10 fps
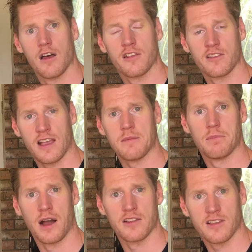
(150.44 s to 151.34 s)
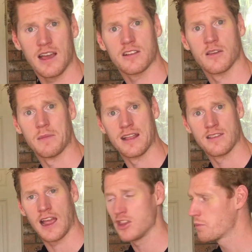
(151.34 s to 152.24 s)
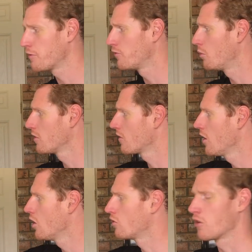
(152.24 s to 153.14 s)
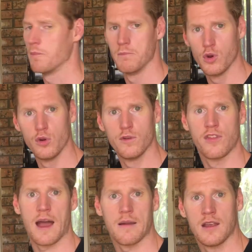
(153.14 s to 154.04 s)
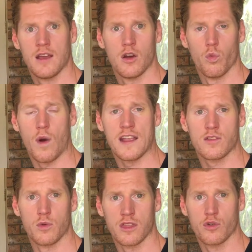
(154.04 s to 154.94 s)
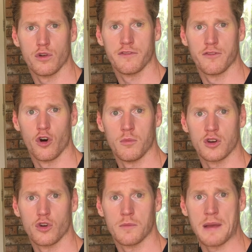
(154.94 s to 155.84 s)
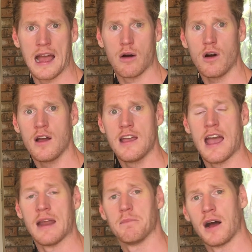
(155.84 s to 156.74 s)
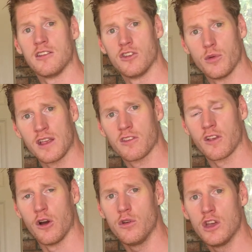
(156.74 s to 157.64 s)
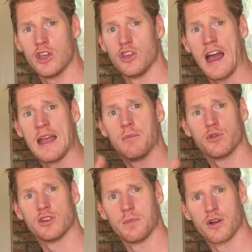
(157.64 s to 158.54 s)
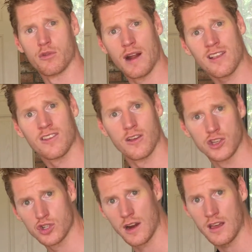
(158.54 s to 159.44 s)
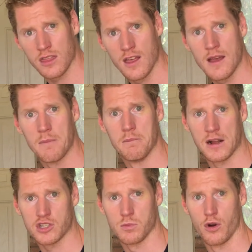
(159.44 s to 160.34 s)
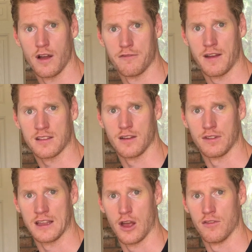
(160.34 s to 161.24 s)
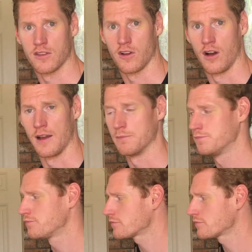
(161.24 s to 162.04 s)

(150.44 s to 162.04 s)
set by set, to maintain your performance, to move that weight with good form and good power, and by doing so, you're able to progress your strength much more effectively over time.